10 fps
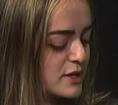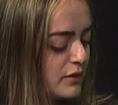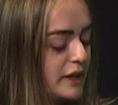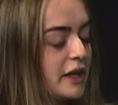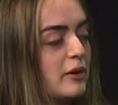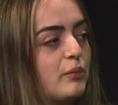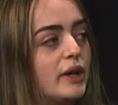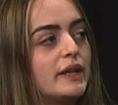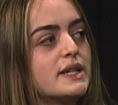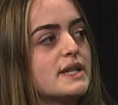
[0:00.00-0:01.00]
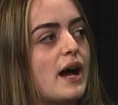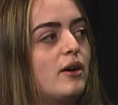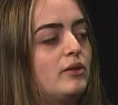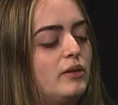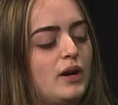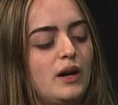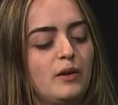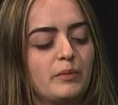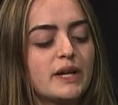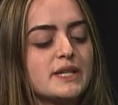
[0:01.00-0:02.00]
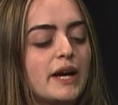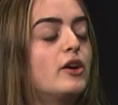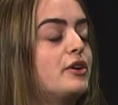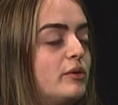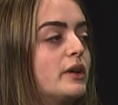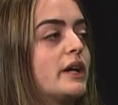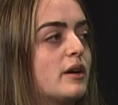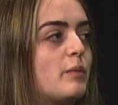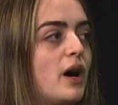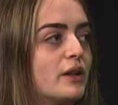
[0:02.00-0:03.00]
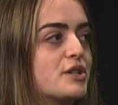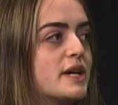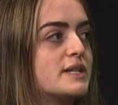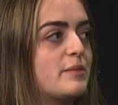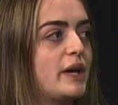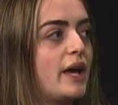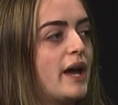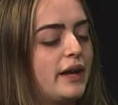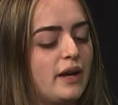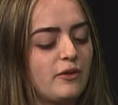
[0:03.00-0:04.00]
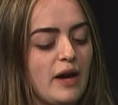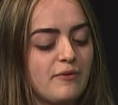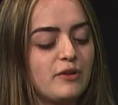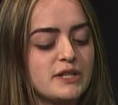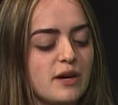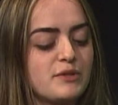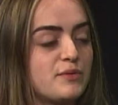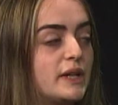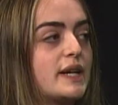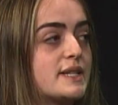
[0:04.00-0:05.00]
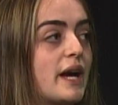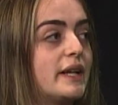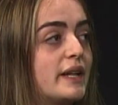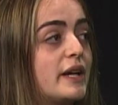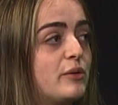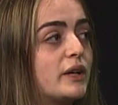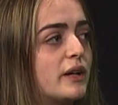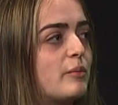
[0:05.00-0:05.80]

only going to bring this out because um, I heard you were going to apologize to me. And at first, I was really excited that you were going to